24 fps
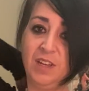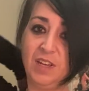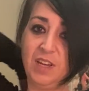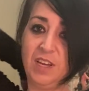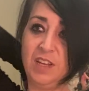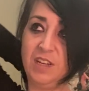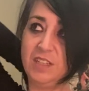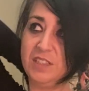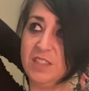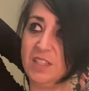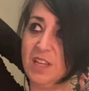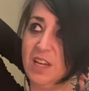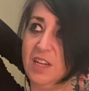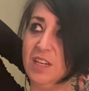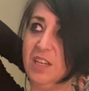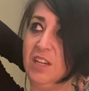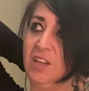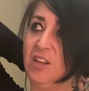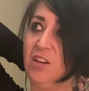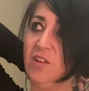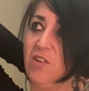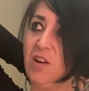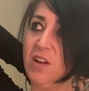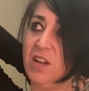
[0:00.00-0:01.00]
And it's like,
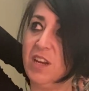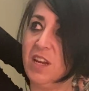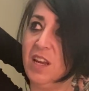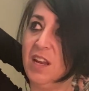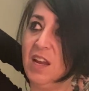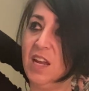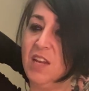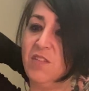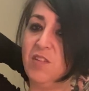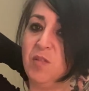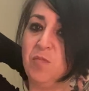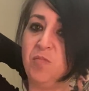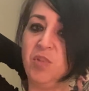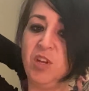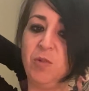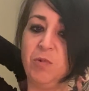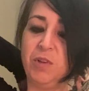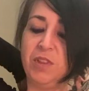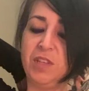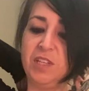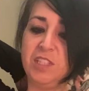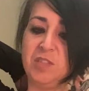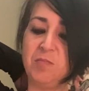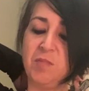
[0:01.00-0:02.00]
you know, can I even be
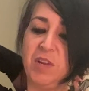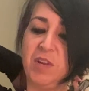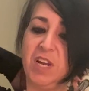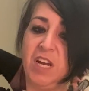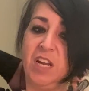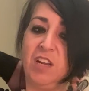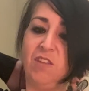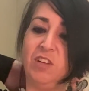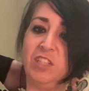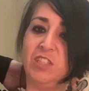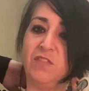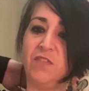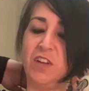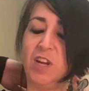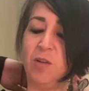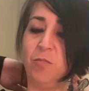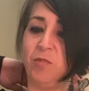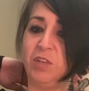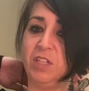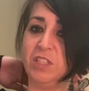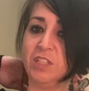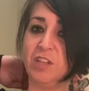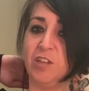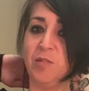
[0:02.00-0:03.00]
with this man if his
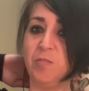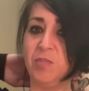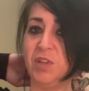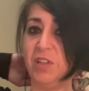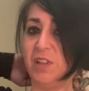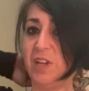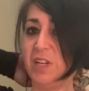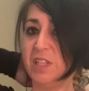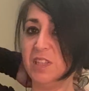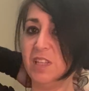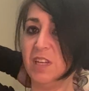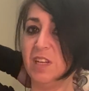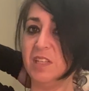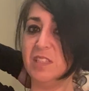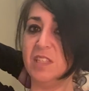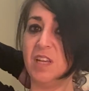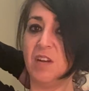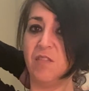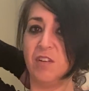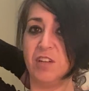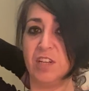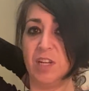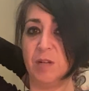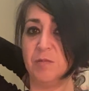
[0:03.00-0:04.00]
family is going to be like this
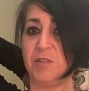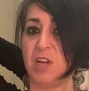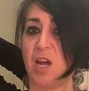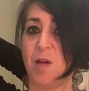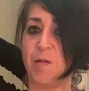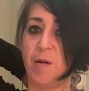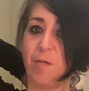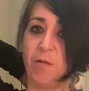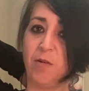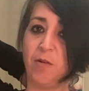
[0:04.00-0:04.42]
every damn time I'm